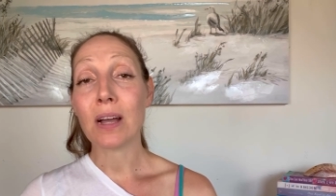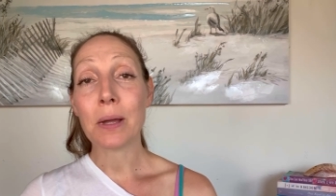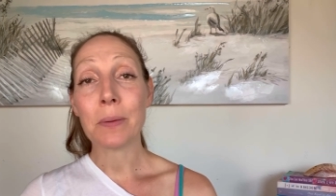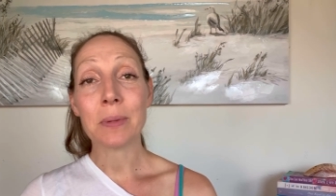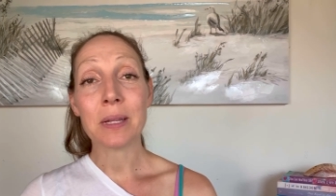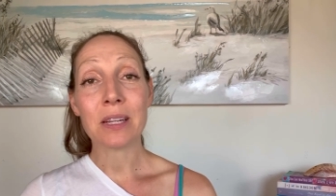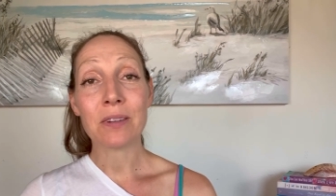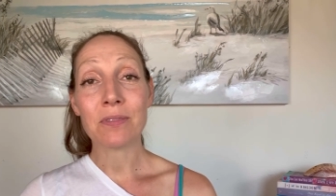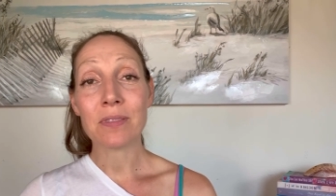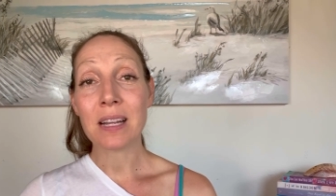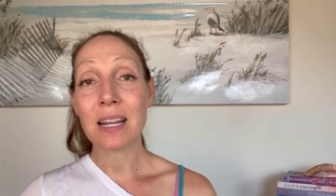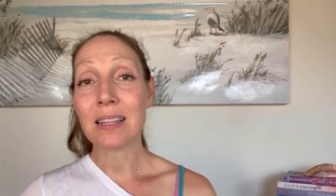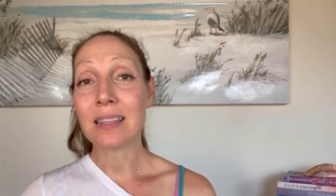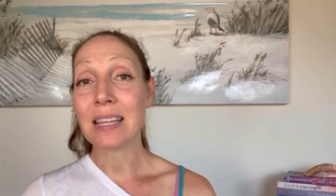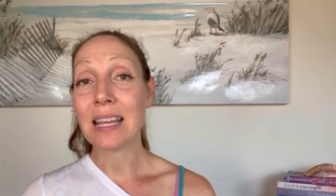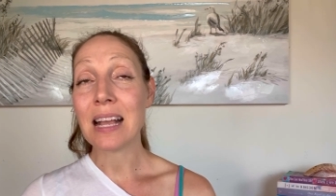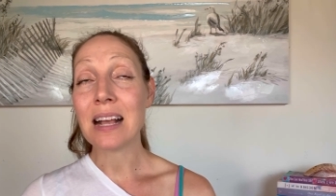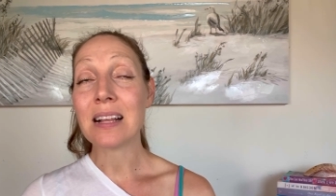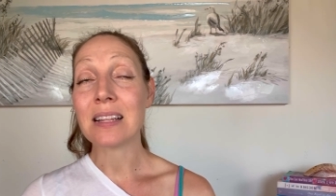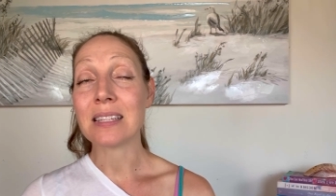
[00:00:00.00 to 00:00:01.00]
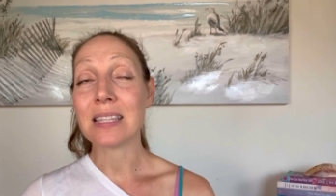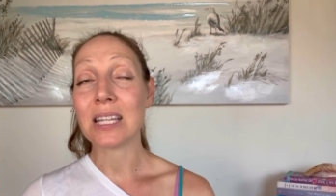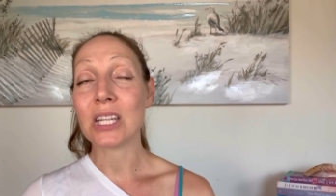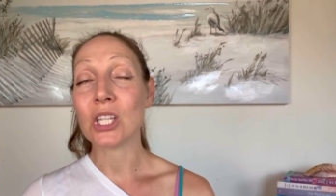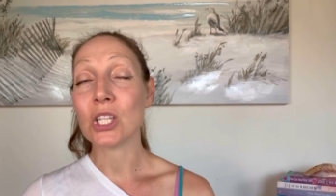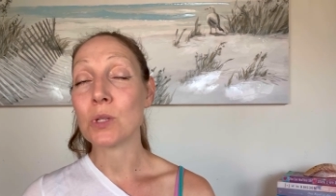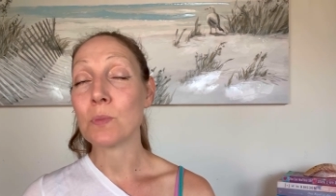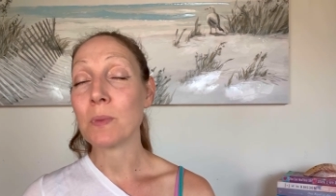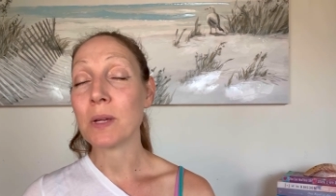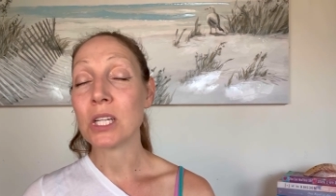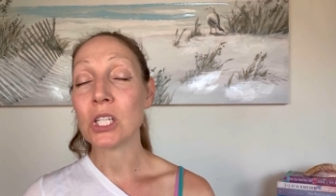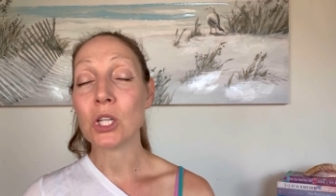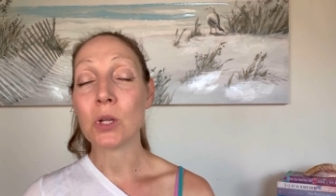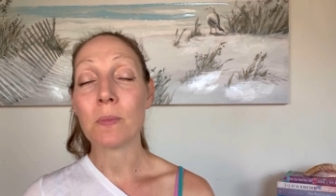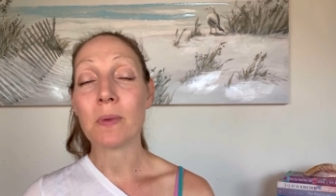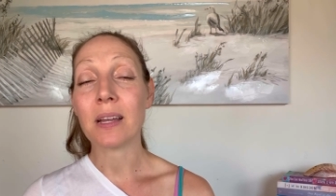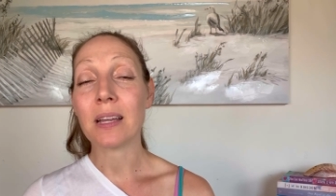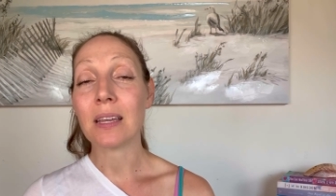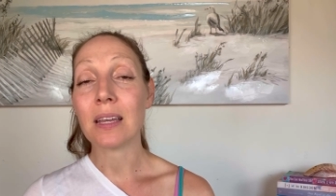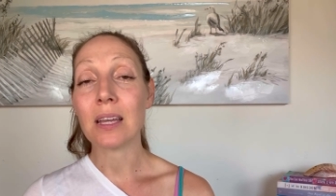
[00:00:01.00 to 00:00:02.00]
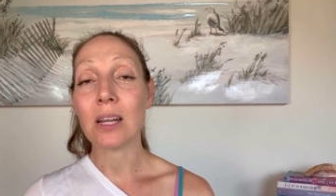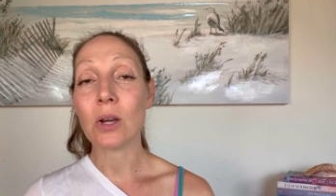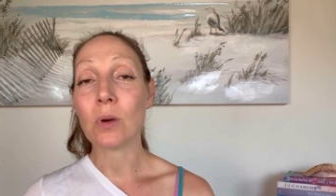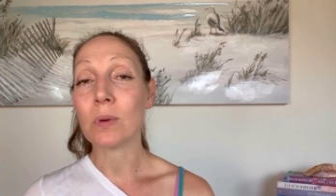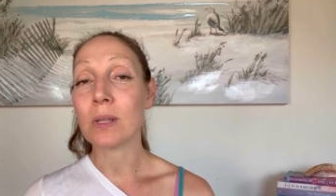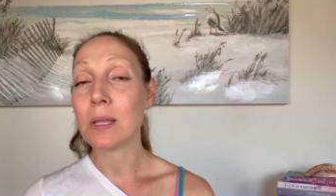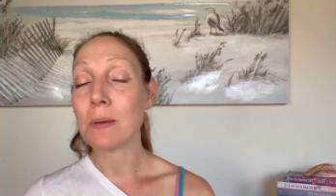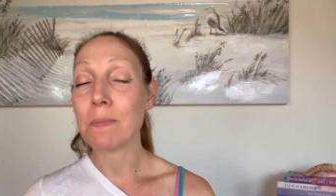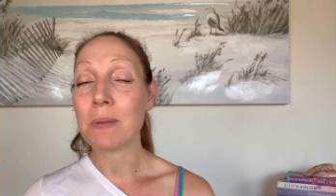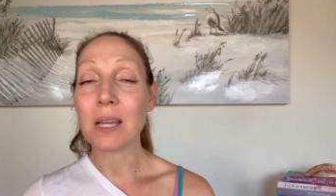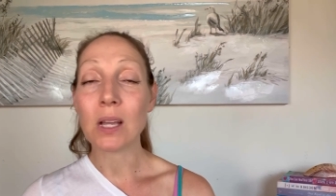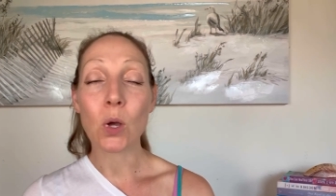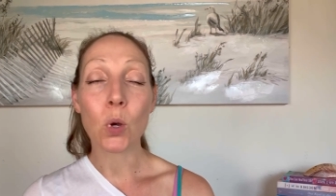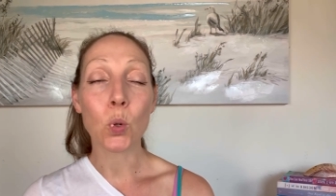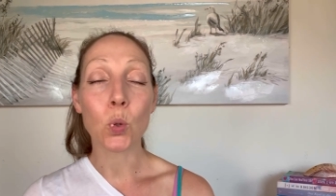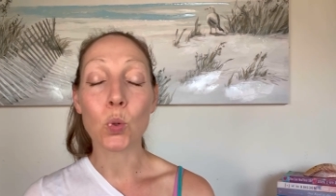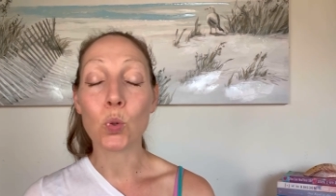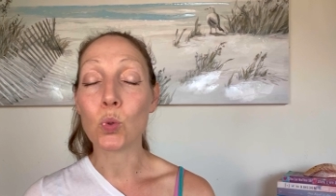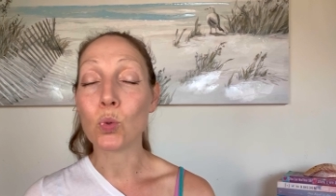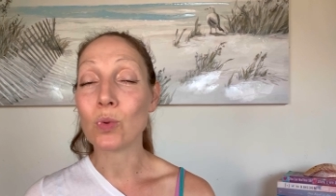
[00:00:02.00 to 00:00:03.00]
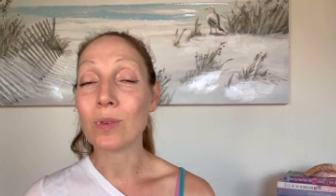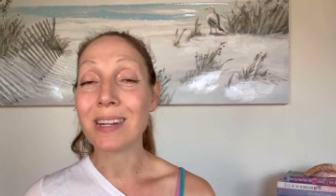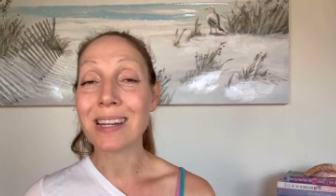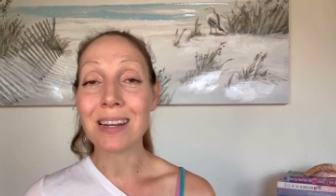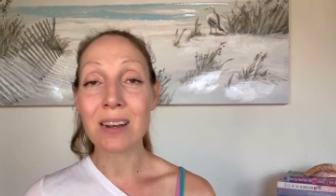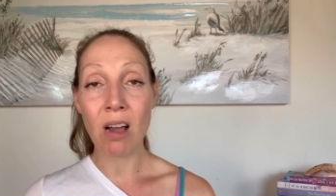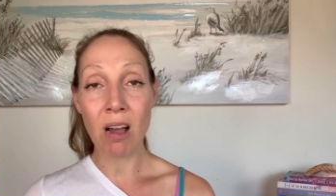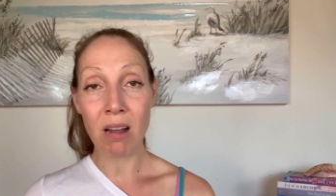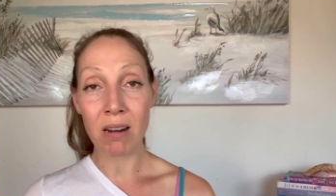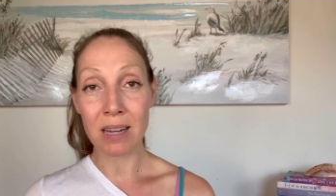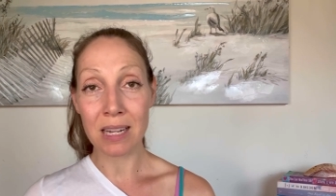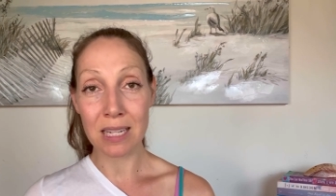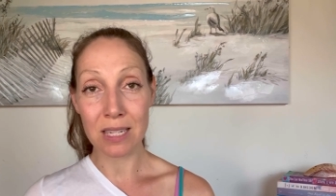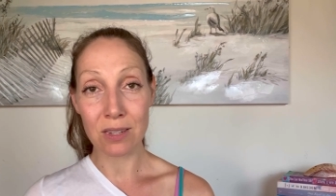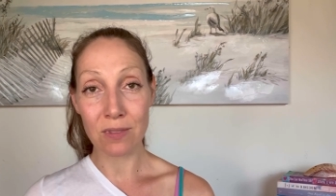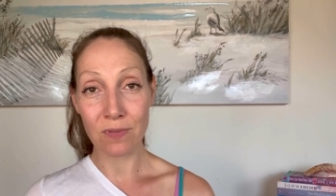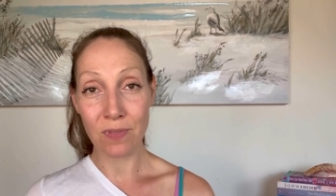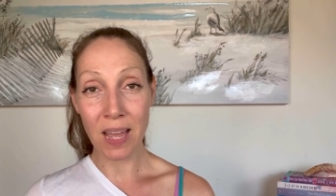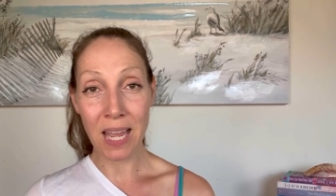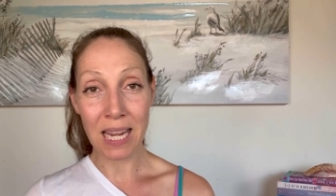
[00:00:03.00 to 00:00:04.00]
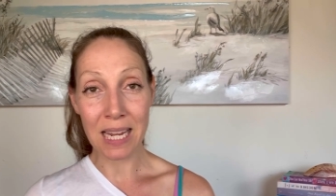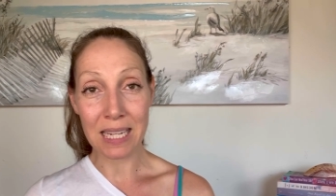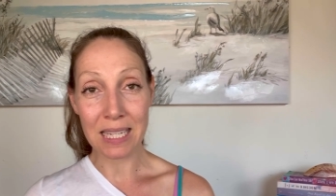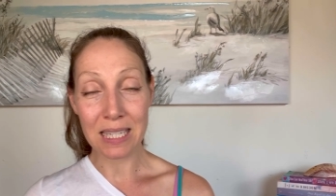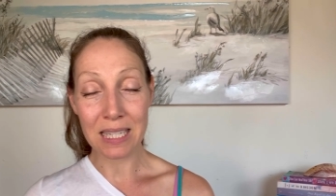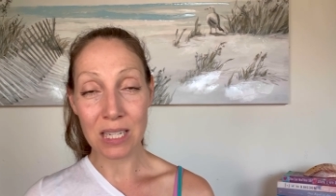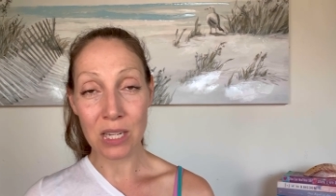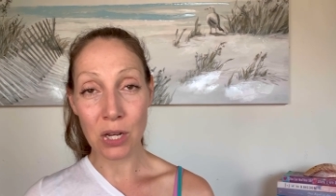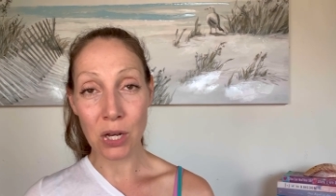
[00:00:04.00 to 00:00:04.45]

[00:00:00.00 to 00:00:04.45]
I mean, if nothing else, I just picture my kiddo with a big old grin on his face,